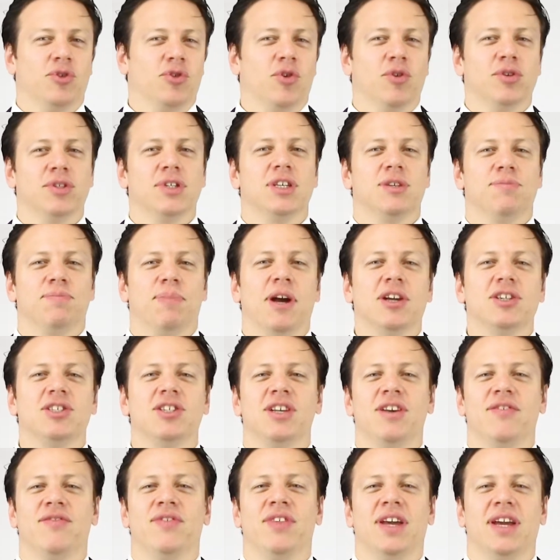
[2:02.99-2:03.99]
to yours,
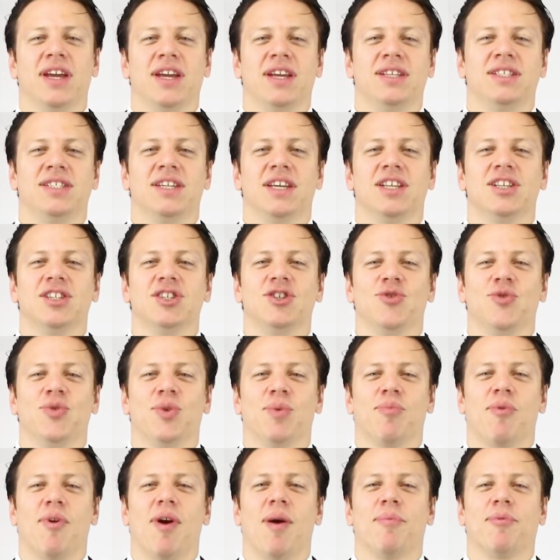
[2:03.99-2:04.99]
especially if they didn't do
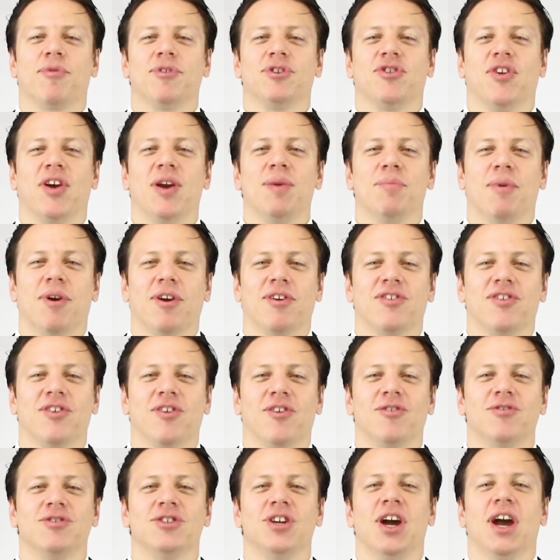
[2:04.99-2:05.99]
the proper trademark
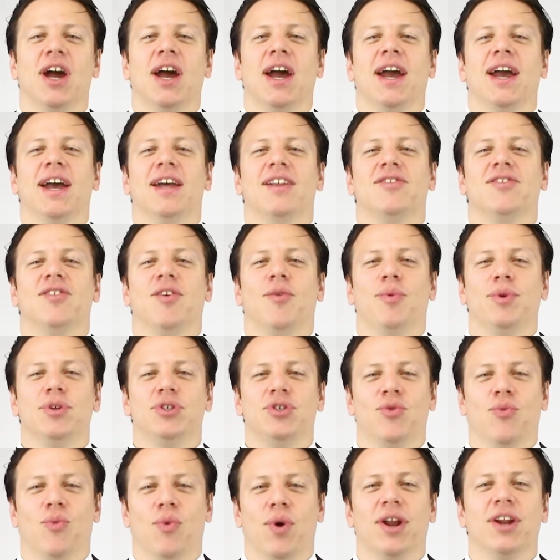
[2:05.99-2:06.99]
search. And so
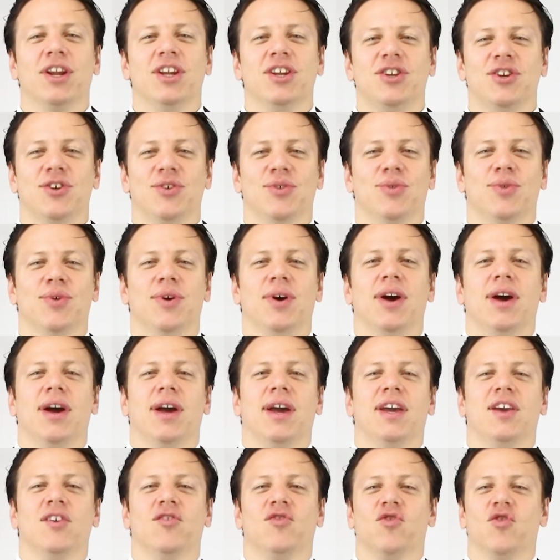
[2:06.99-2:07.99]
what you want to do
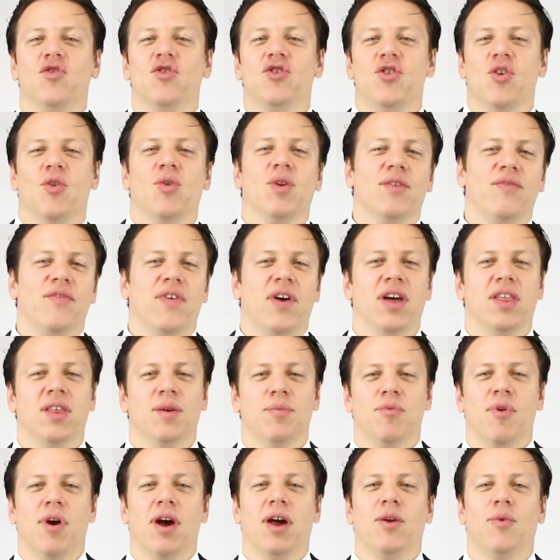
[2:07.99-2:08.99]
is to notify
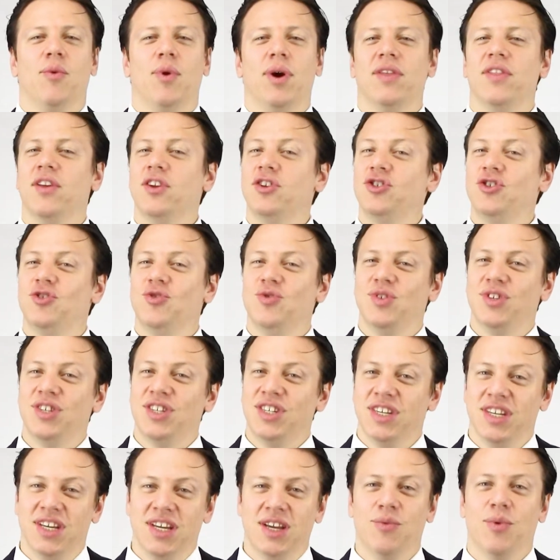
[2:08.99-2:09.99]
them right away that you
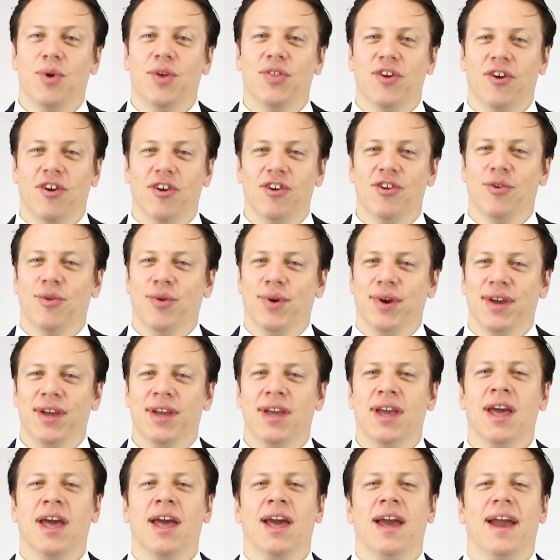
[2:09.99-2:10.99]
see what they're
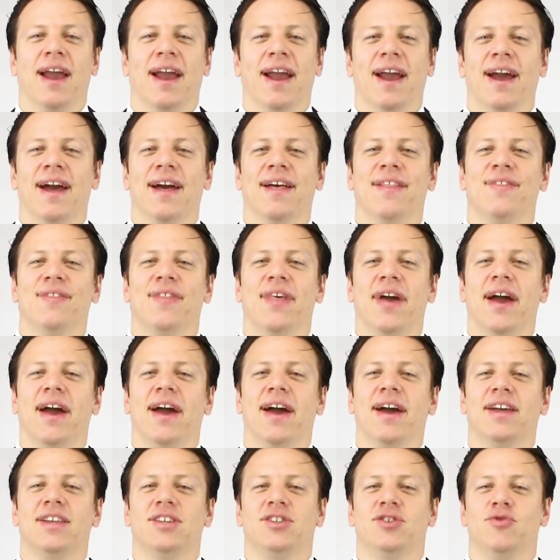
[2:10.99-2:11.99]
doing and
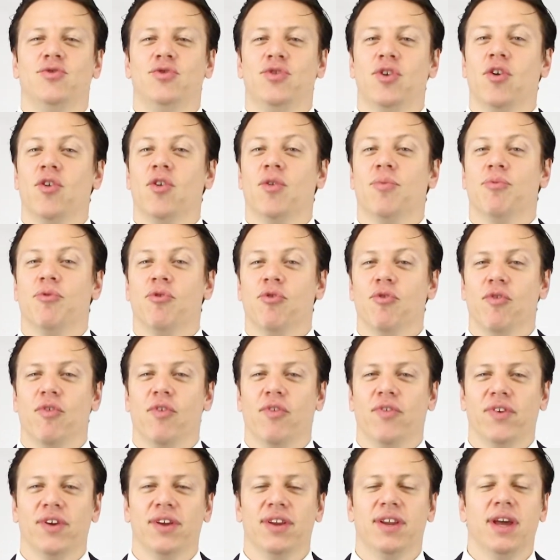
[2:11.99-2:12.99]
that you don't approve
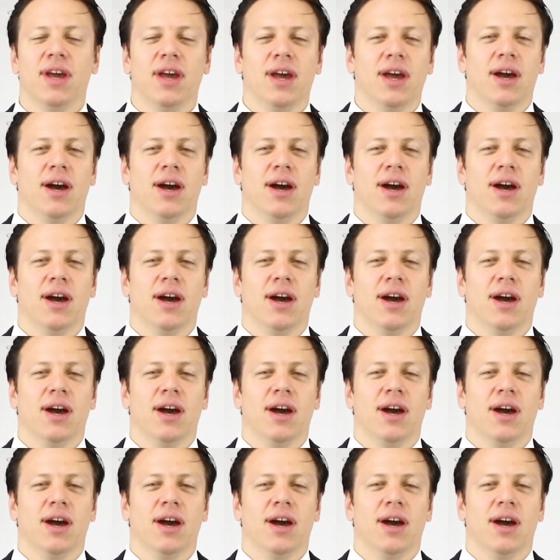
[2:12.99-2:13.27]
of it.